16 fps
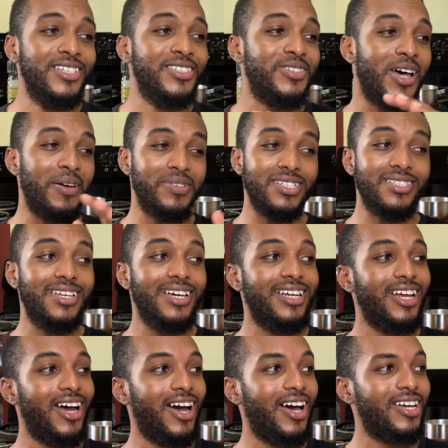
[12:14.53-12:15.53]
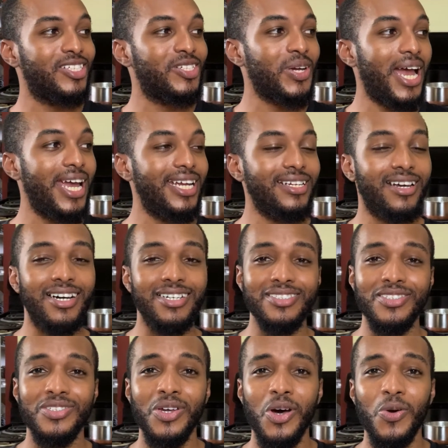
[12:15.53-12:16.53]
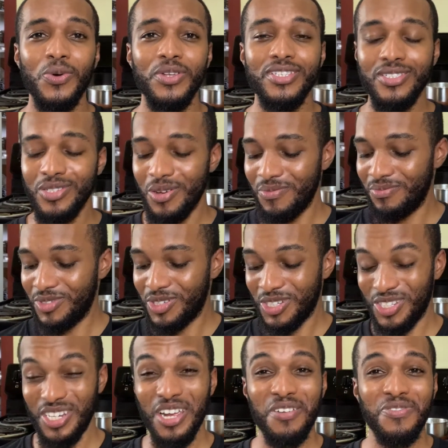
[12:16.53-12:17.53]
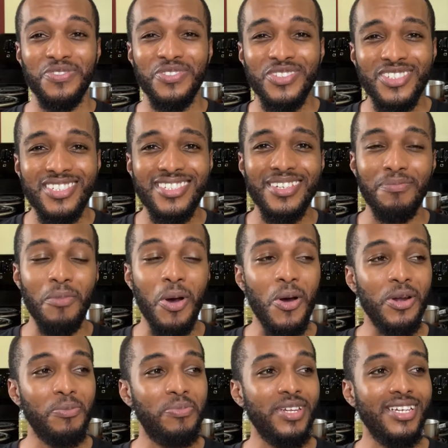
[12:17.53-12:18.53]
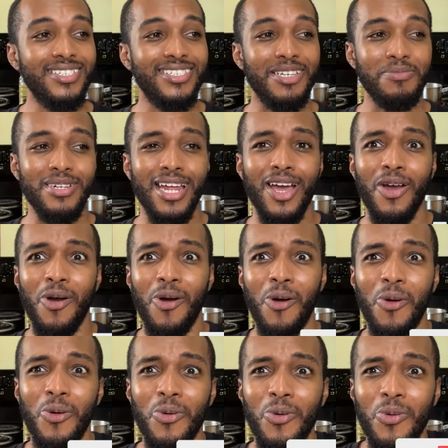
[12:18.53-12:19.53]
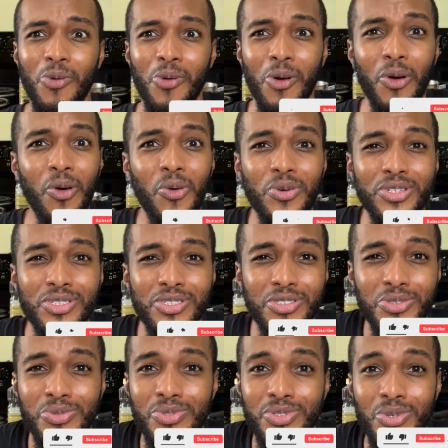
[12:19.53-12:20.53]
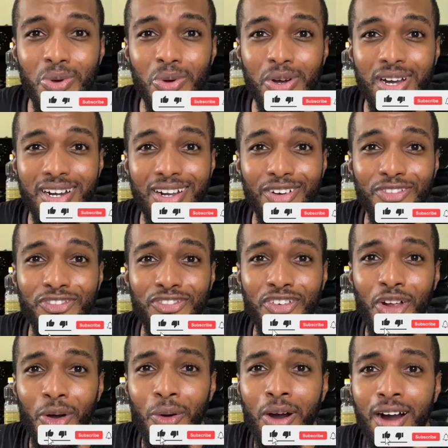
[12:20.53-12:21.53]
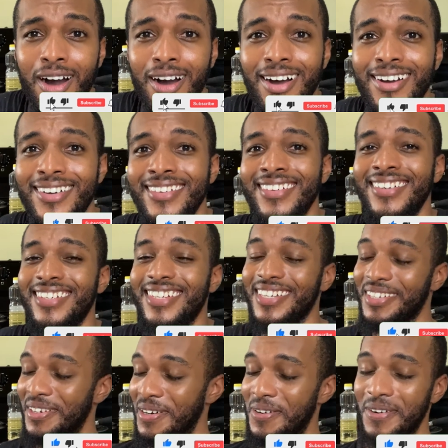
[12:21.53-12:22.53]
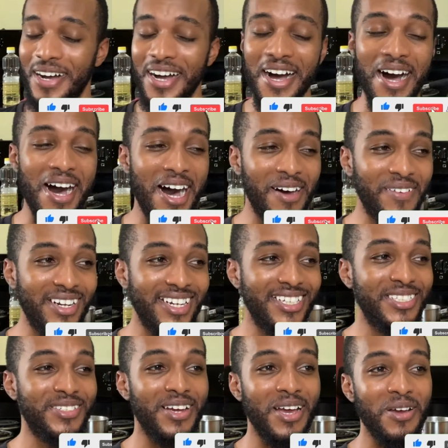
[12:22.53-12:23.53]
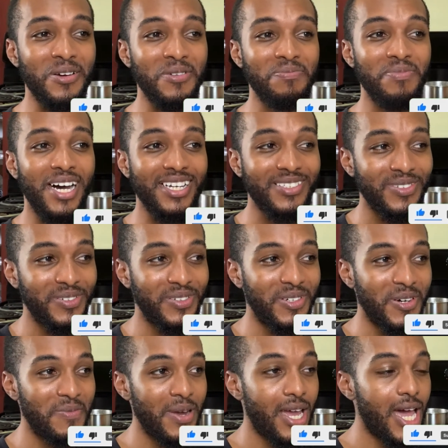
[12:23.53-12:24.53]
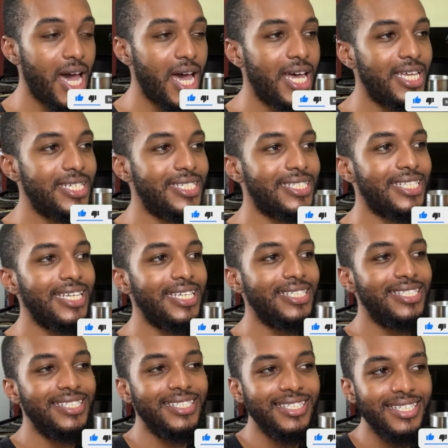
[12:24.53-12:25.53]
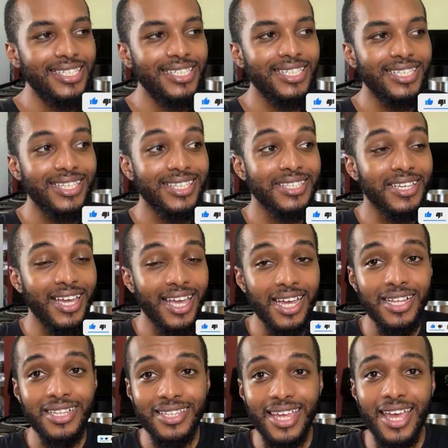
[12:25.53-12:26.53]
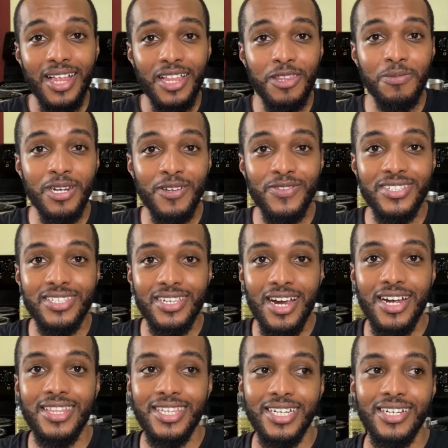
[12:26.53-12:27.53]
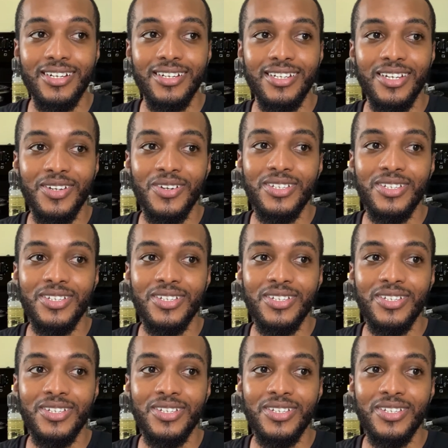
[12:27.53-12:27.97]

So I'm just gonna try and consult with some chefs about the place and be like, how you use coconut flour, and then try and come back to because it's the health benefits are there,